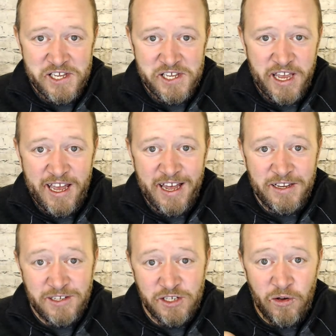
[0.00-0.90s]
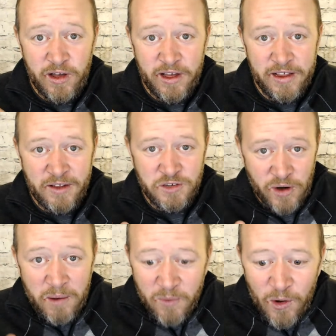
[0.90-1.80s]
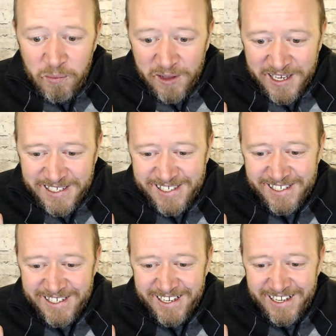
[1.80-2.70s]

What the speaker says: And so, drum roll, please.